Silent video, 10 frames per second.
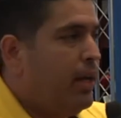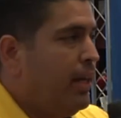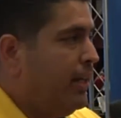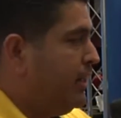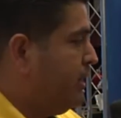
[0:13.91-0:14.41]

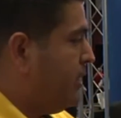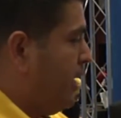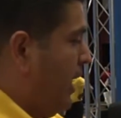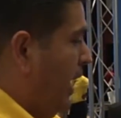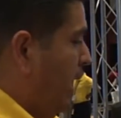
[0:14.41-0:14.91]
is
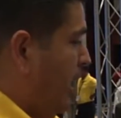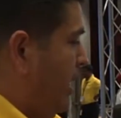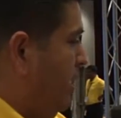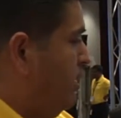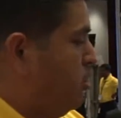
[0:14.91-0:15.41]

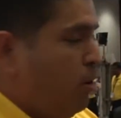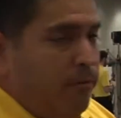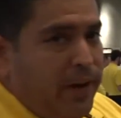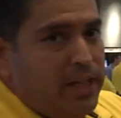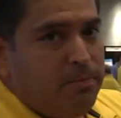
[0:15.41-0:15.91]
a
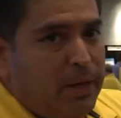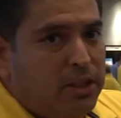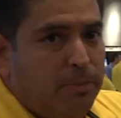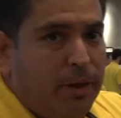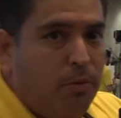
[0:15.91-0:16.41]
two-phase
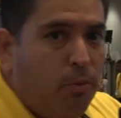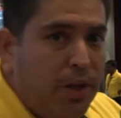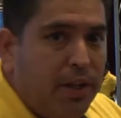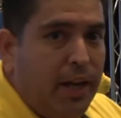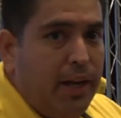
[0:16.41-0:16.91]
measurement
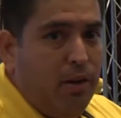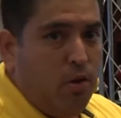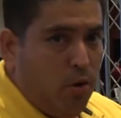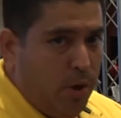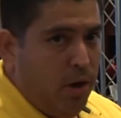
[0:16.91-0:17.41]
with a
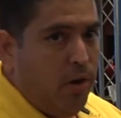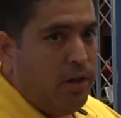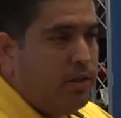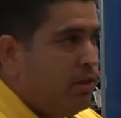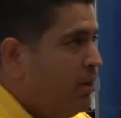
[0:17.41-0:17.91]

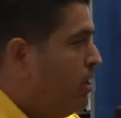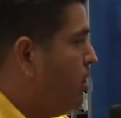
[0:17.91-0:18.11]
Coriolis,